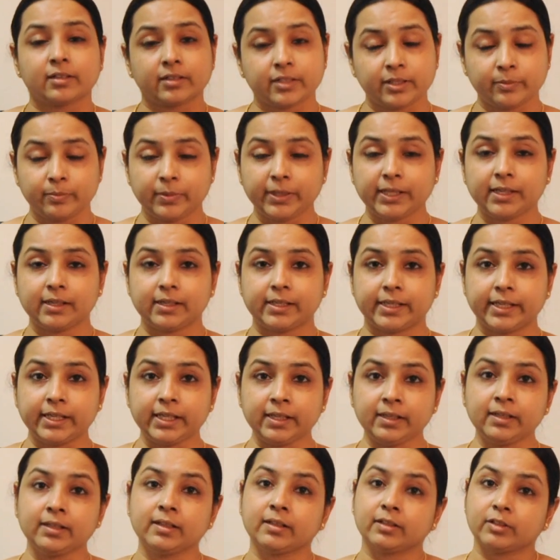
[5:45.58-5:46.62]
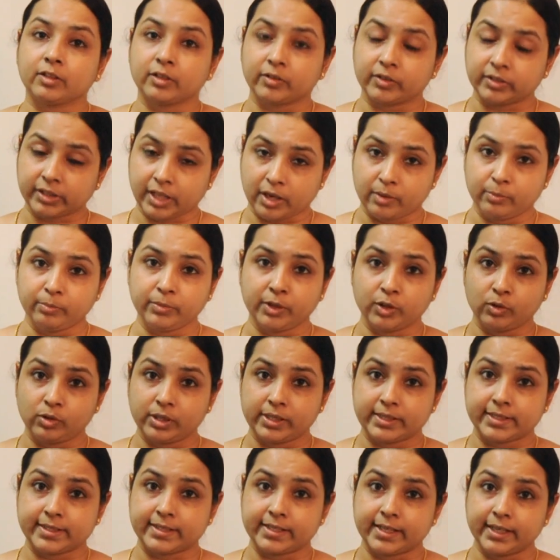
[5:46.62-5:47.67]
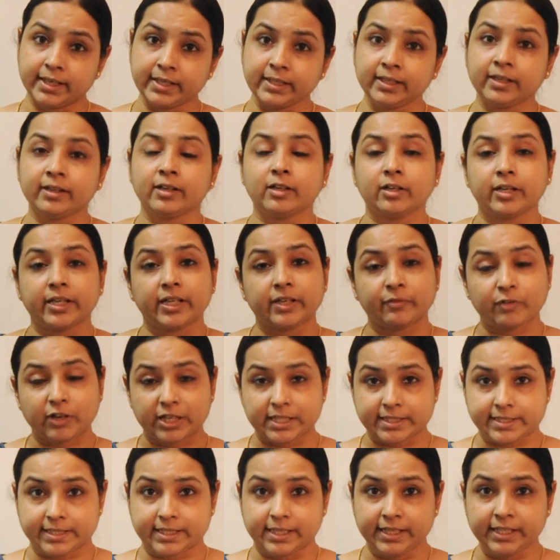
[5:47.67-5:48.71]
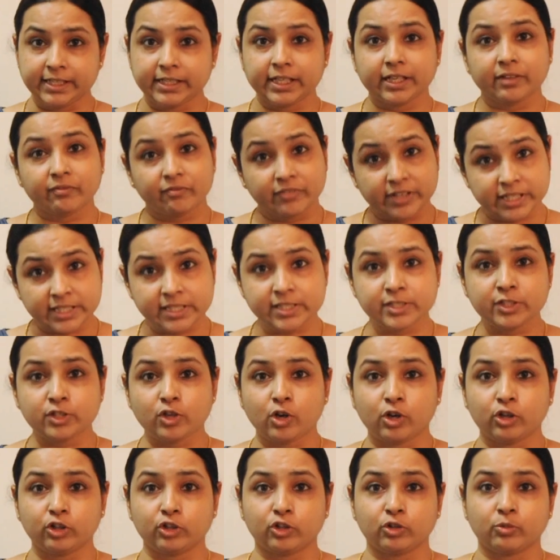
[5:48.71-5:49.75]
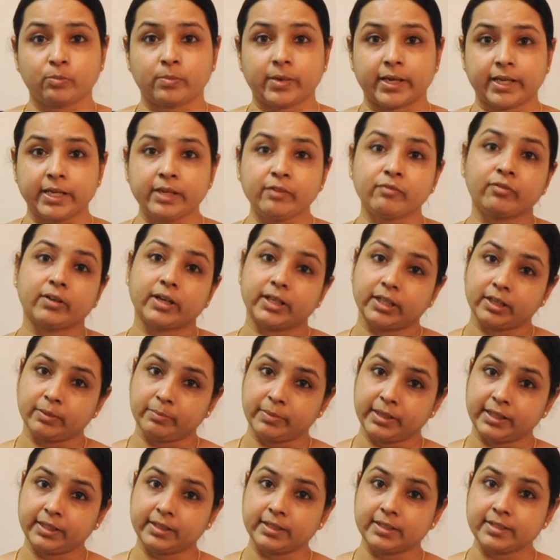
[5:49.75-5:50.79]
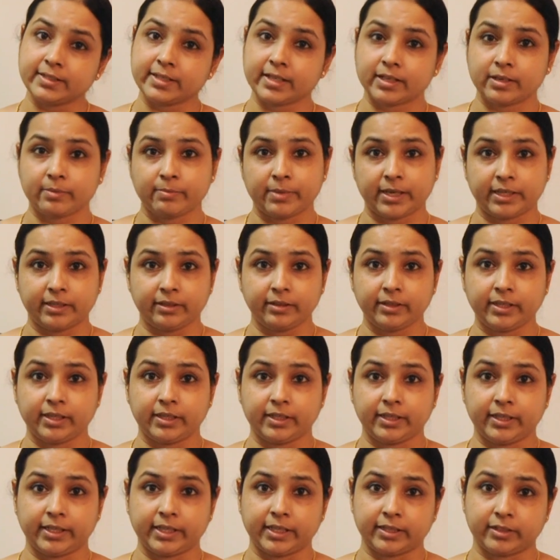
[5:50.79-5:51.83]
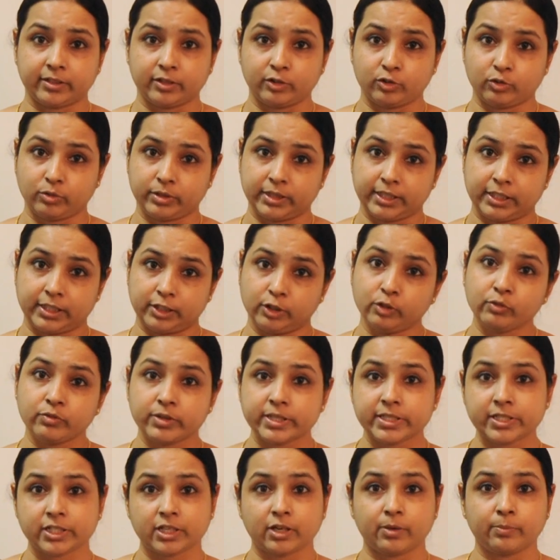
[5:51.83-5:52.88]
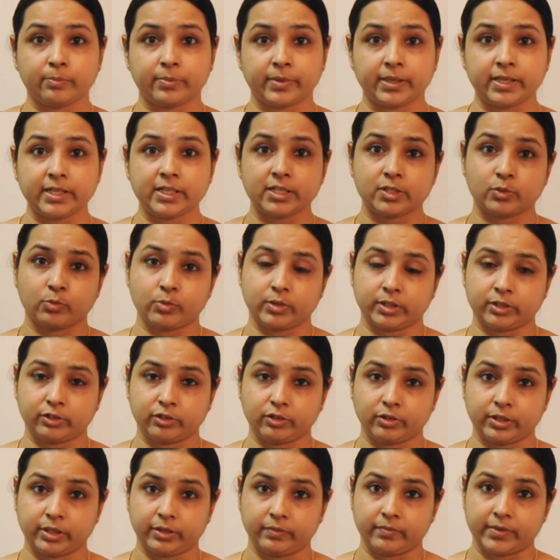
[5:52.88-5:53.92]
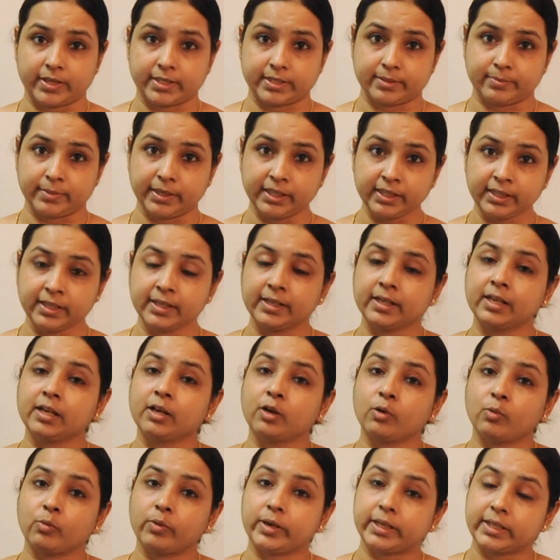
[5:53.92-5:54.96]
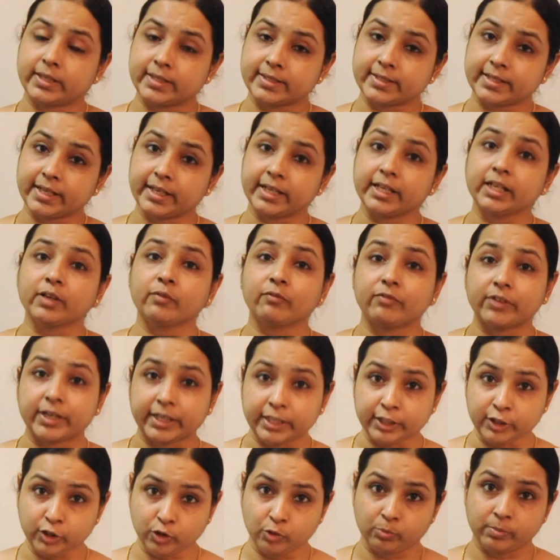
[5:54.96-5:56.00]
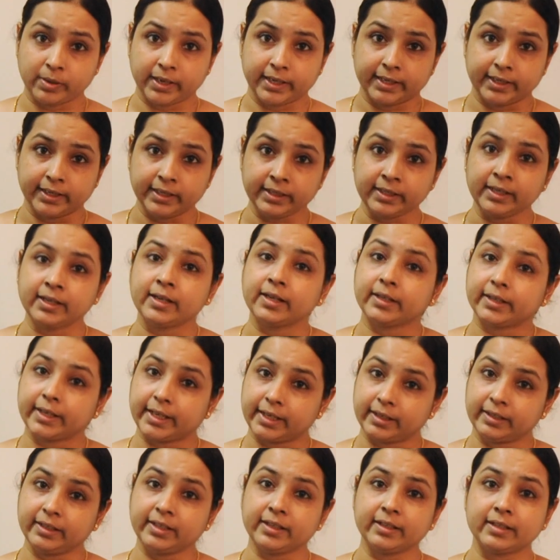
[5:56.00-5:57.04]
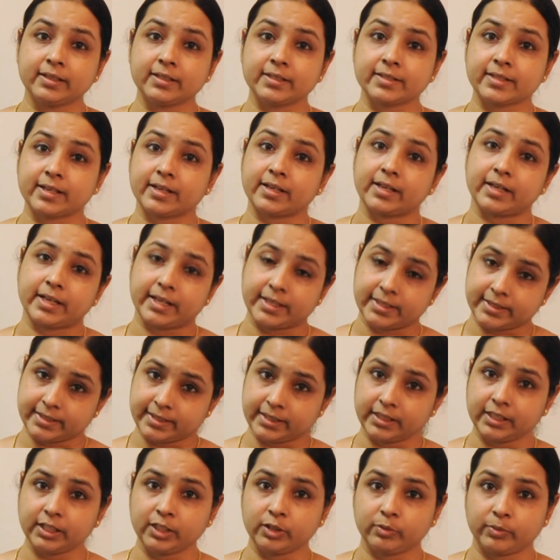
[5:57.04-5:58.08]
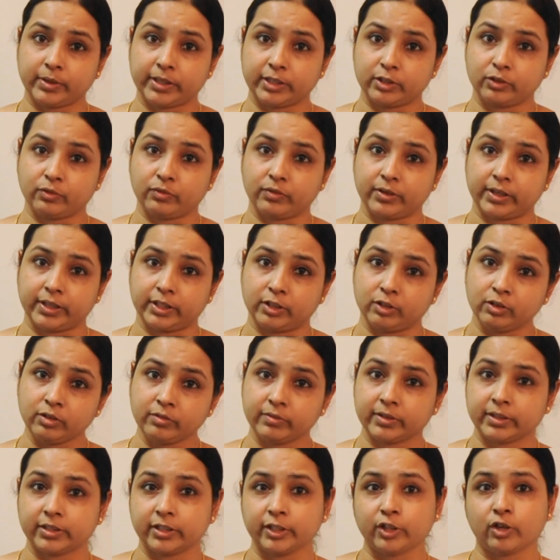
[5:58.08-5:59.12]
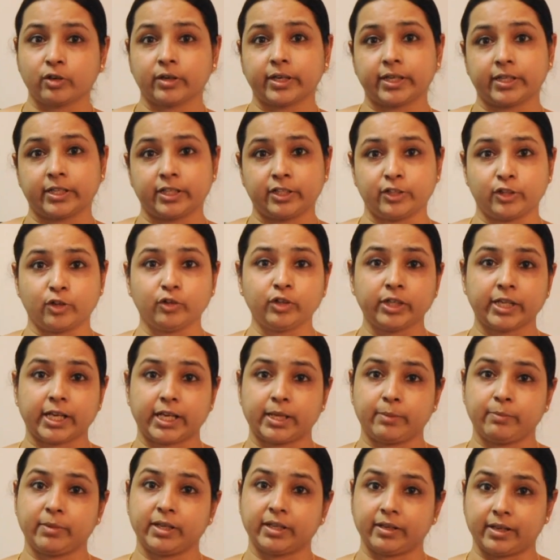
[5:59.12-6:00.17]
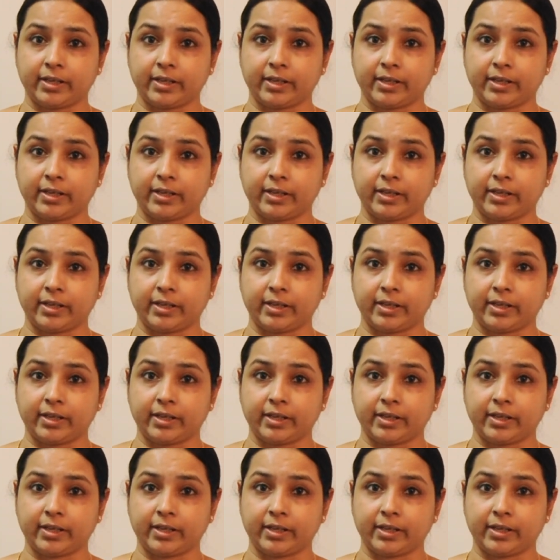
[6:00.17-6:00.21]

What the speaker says: Typically, the thumb rule is that while selecting which stock to buy, fundamentals are a better indicator to tell you which company is worth your investment. When deciding when to buy it, technicals are an excellent way to find out whether you're getting your timing